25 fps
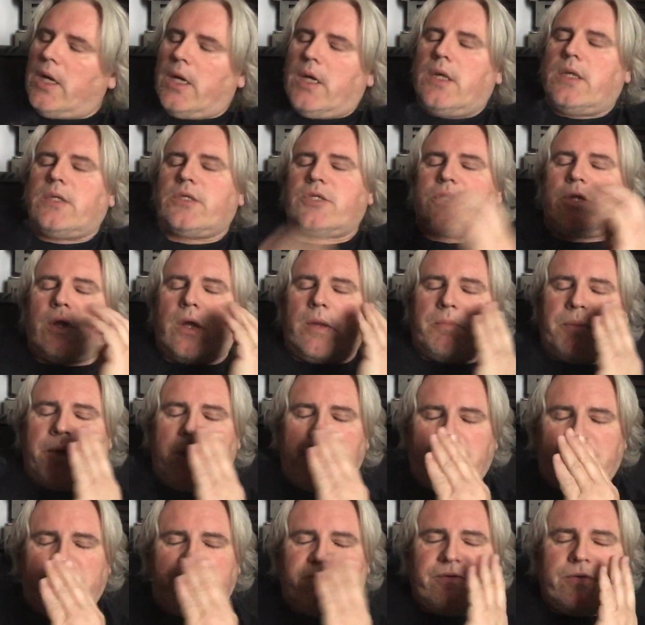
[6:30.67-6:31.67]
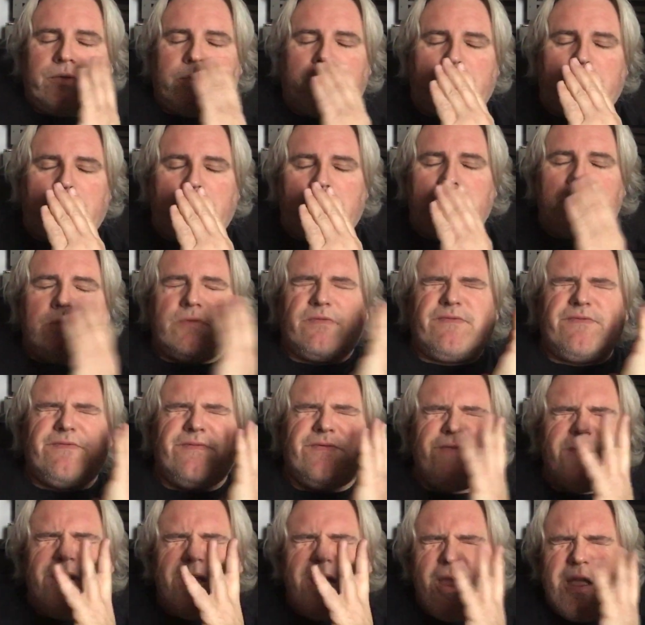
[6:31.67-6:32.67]
Slight pepper through the nose.
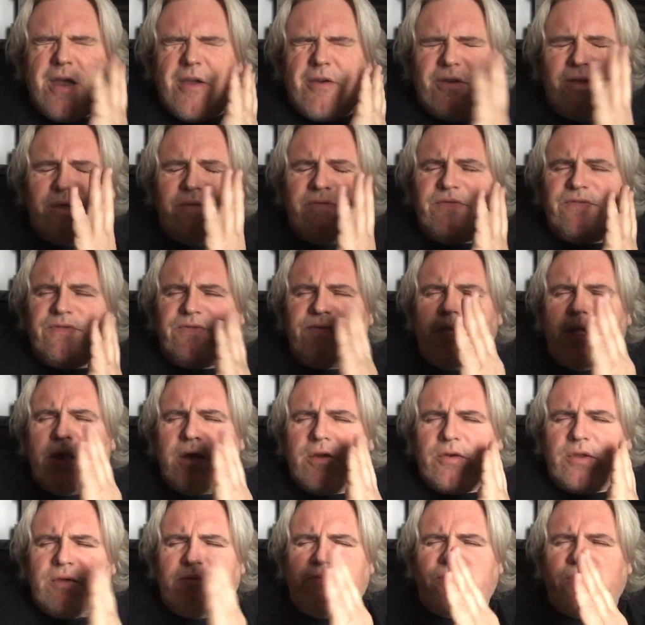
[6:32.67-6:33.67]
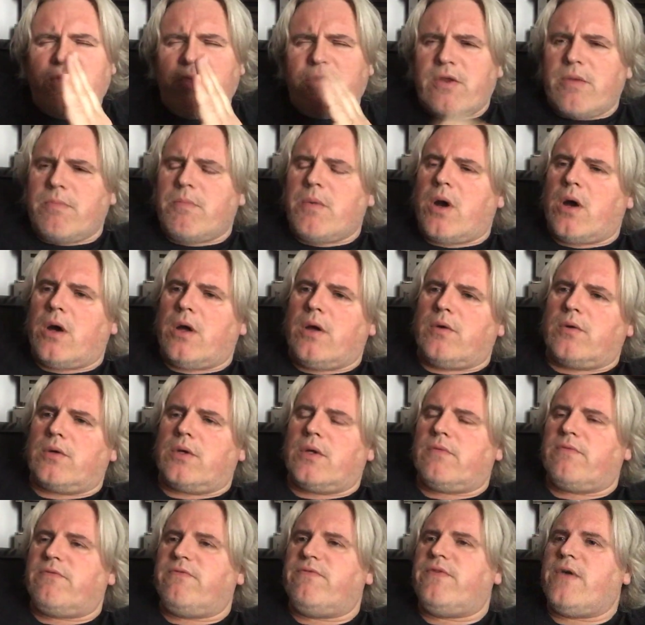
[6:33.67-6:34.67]
Very, very, very mild.
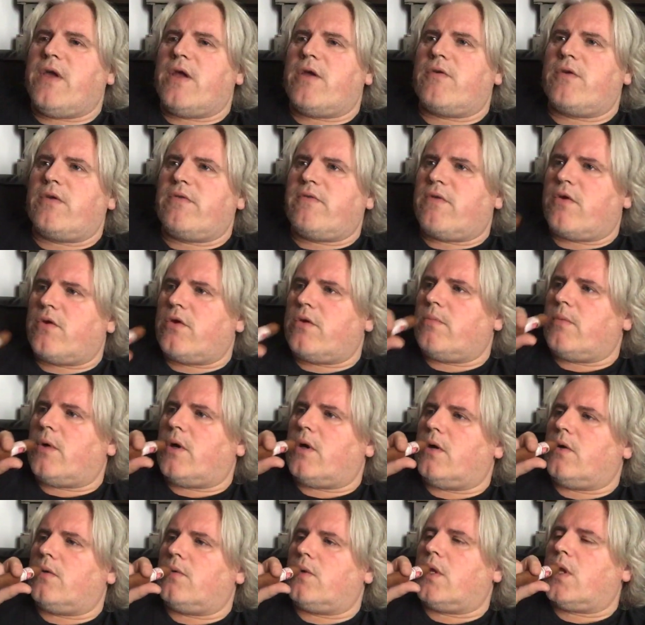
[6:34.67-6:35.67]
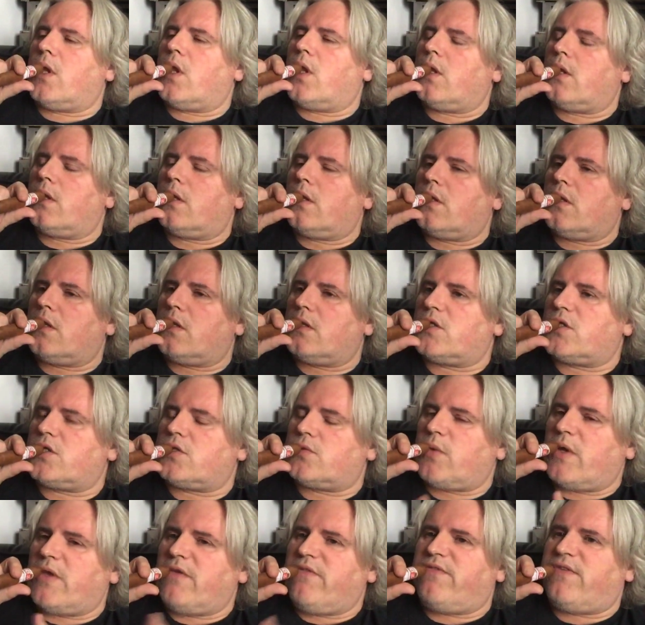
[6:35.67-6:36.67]
Very, very mild.
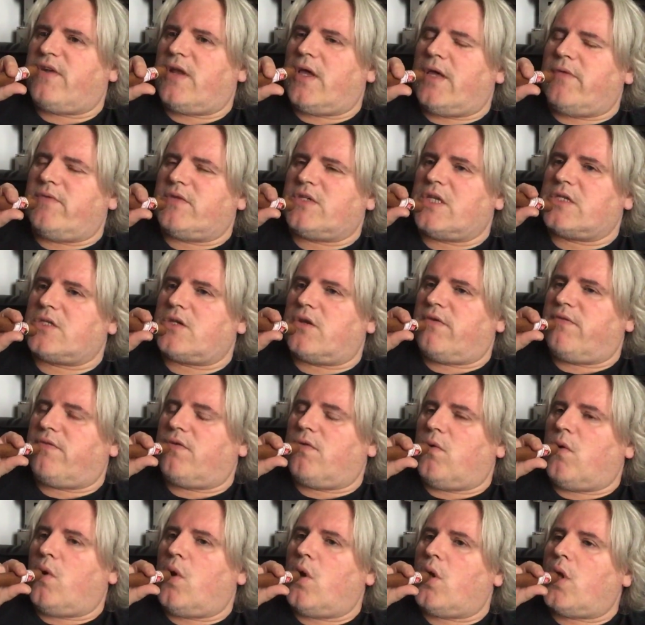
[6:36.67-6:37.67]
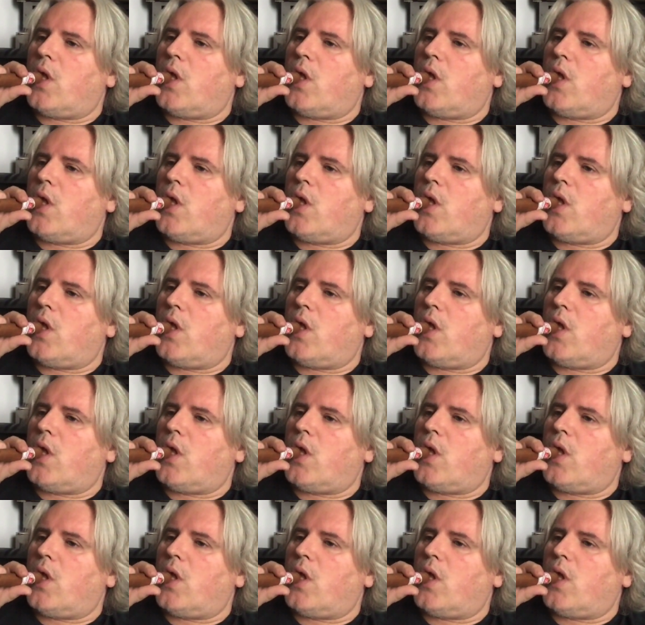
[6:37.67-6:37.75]
Sweet flavours, as I thought.